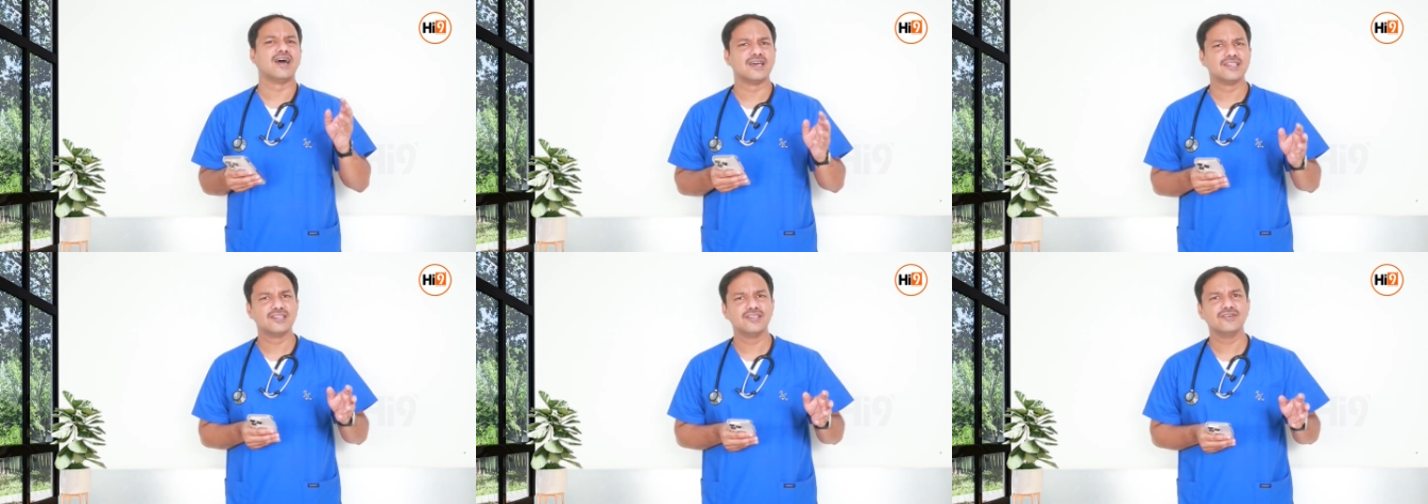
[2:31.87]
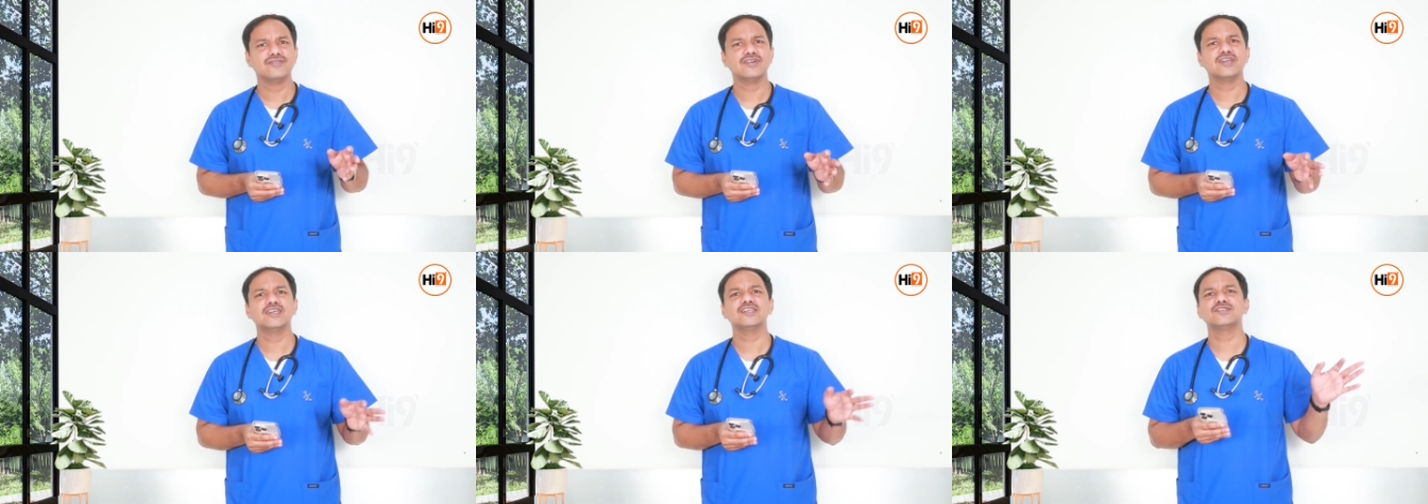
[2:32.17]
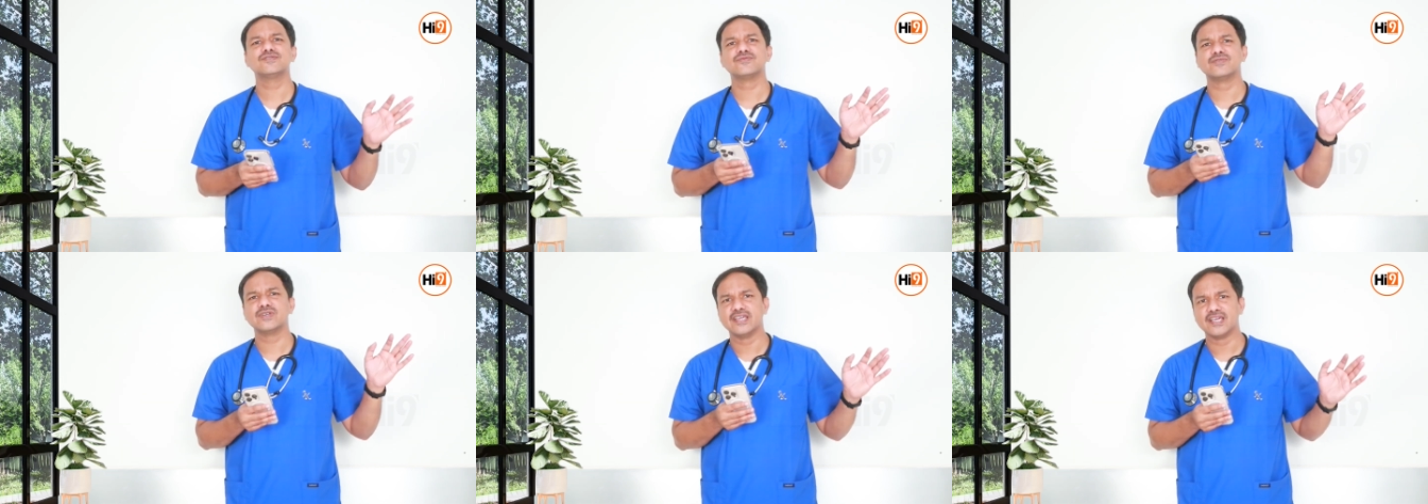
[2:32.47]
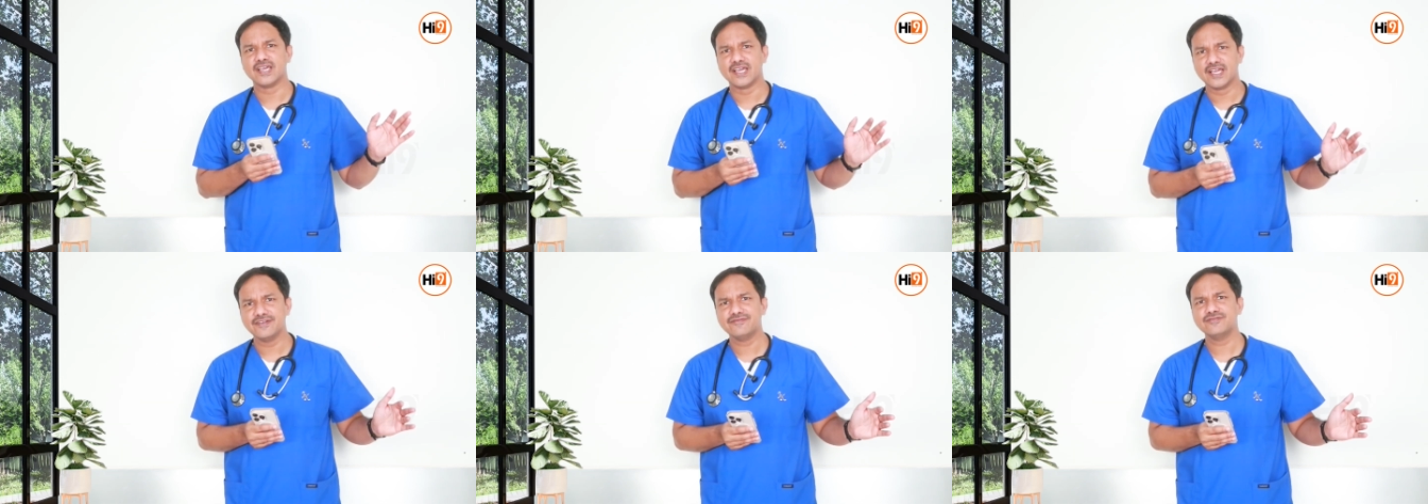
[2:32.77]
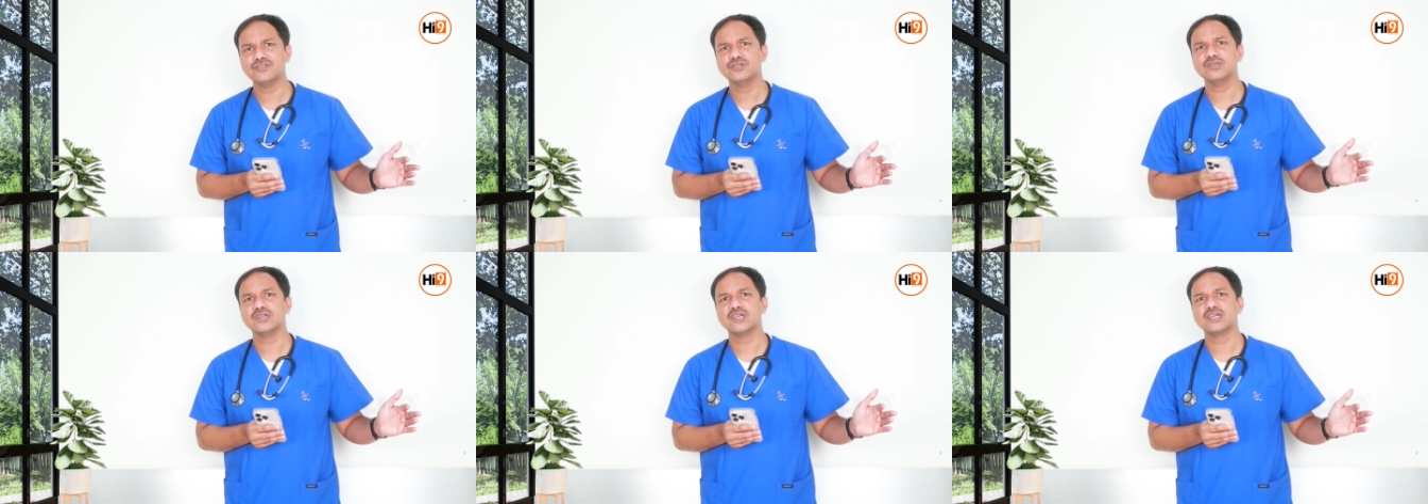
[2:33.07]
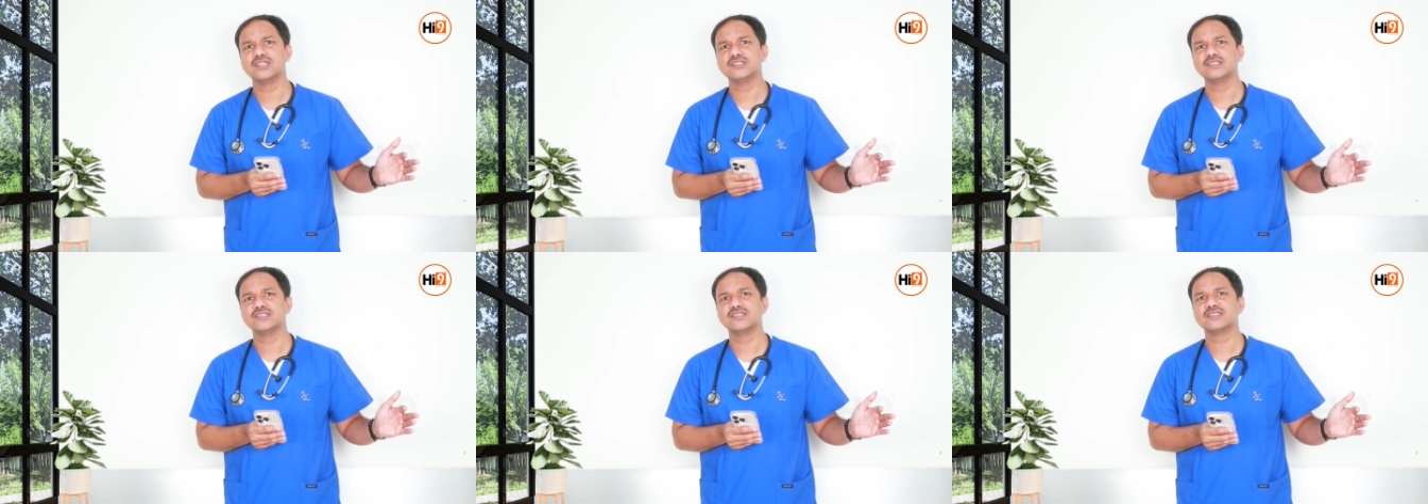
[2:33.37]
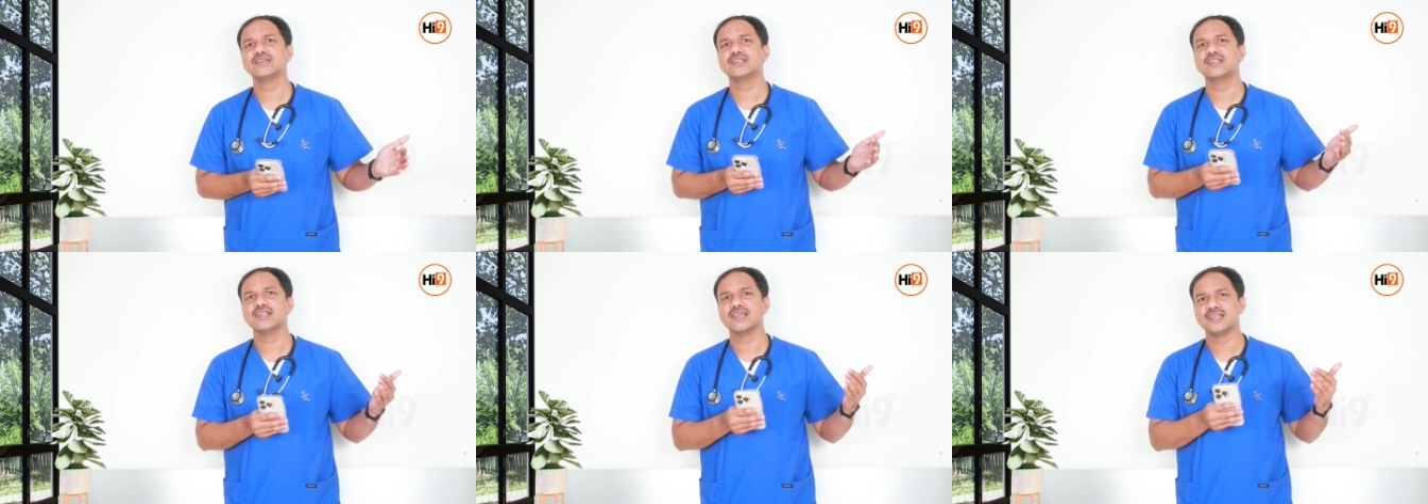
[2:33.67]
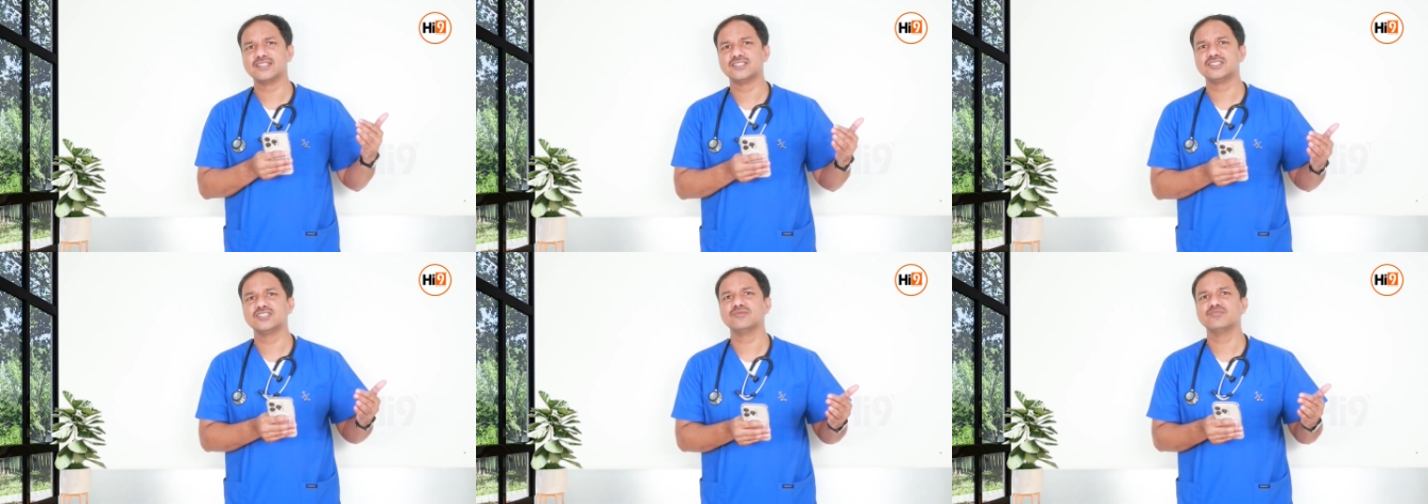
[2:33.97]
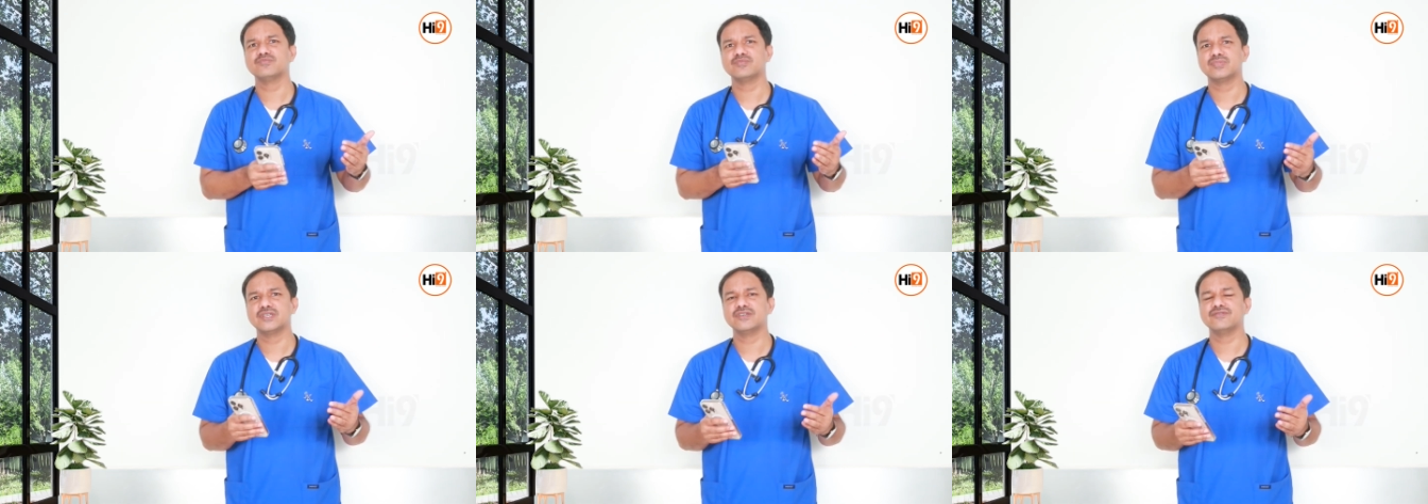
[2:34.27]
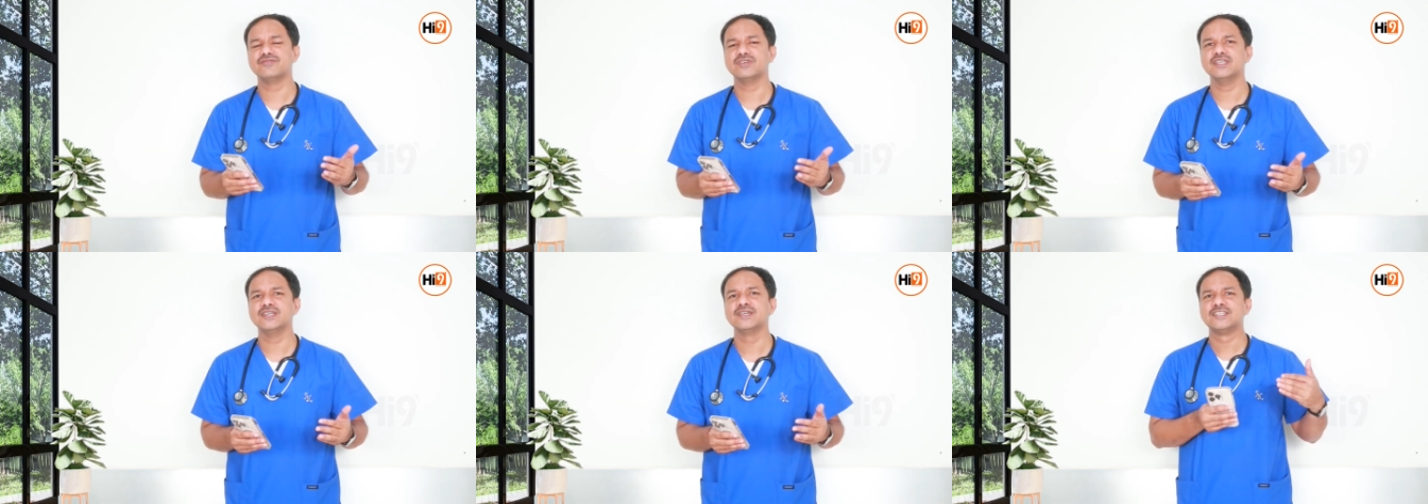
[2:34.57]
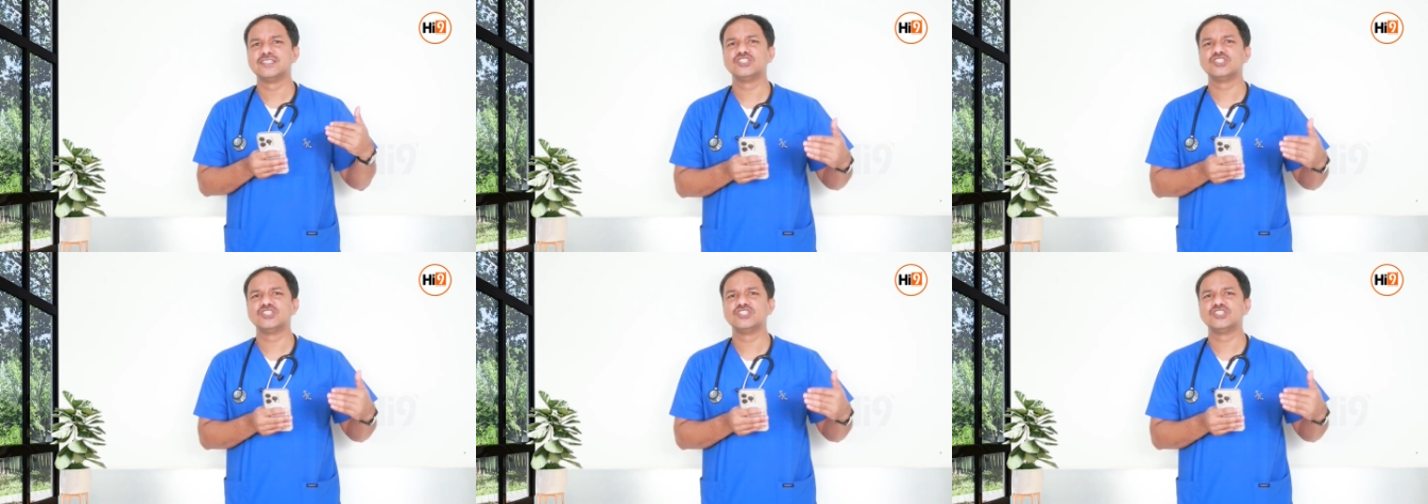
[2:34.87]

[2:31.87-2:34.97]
Otherwise we have to consider HMPV